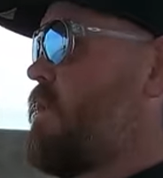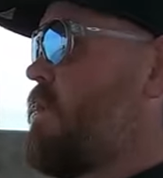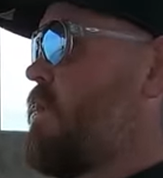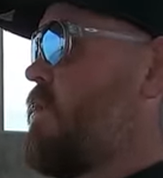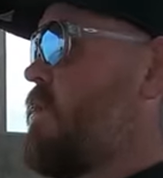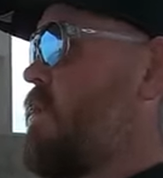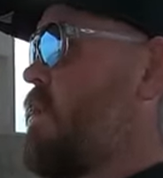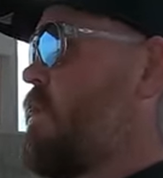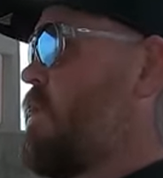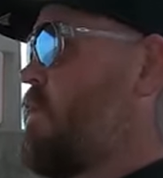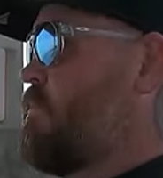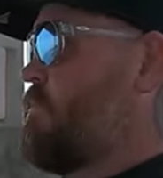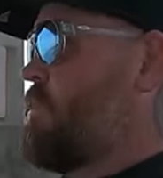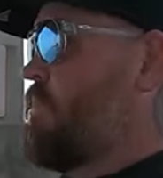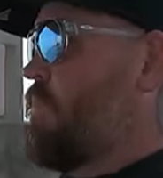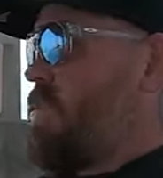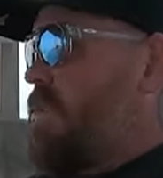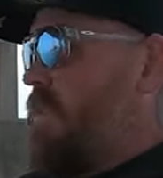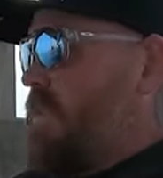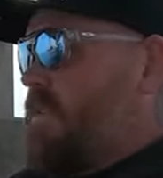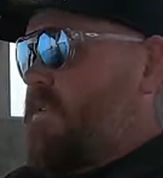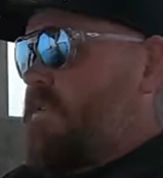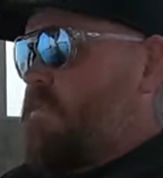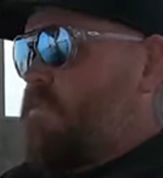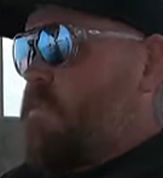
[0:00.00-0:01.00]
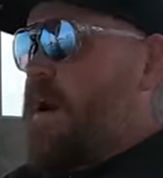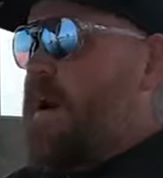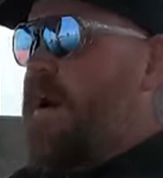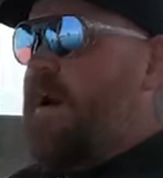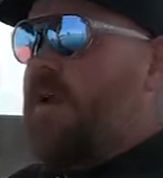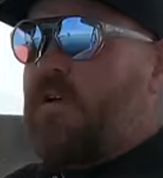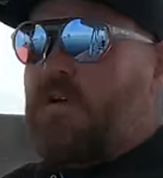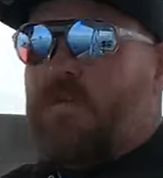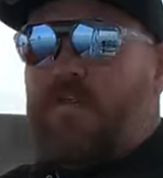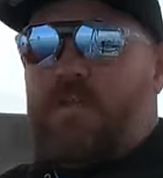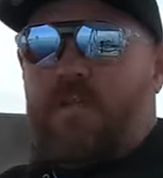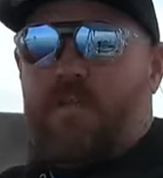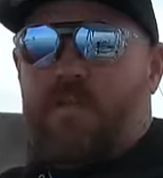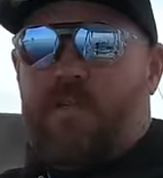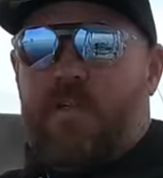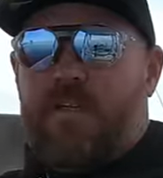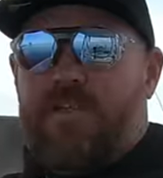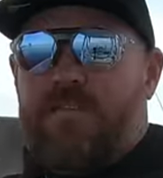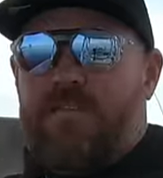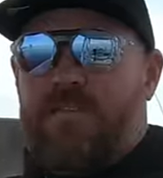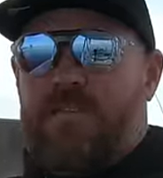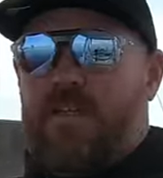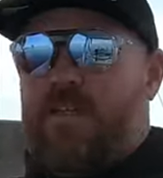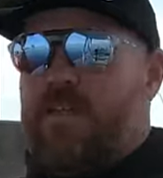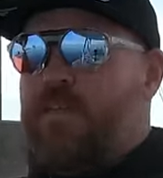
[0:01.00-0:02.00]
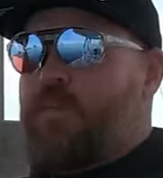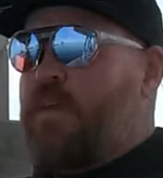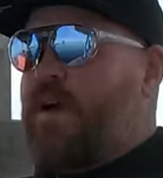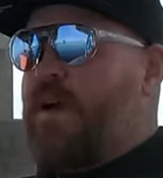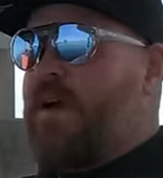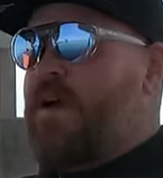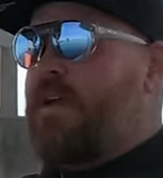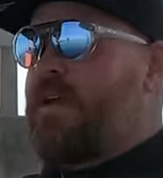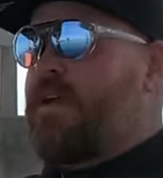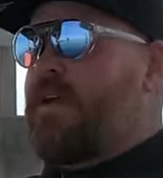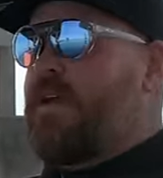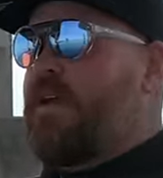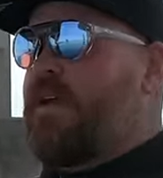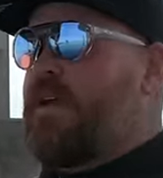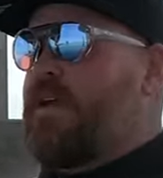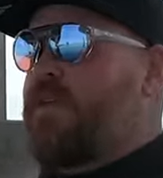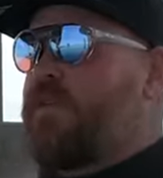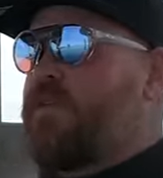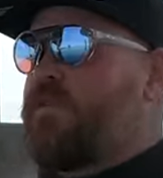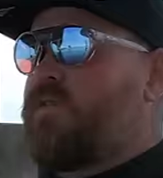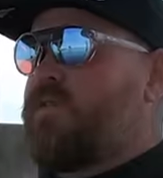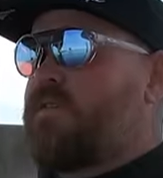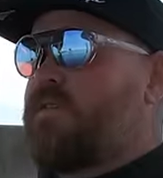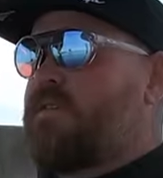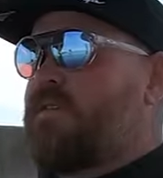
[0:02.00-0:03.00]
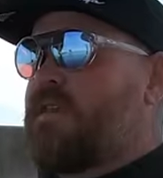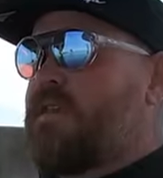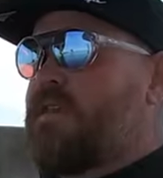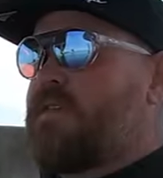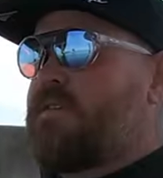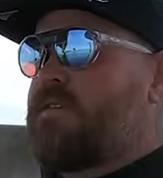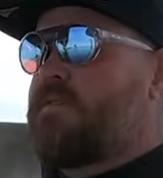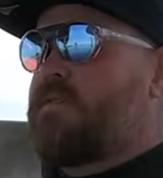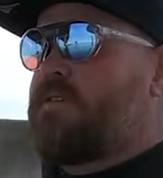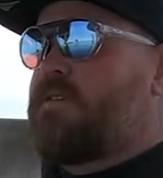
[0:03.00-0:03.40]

Um, so that's my only reasoning behind not using that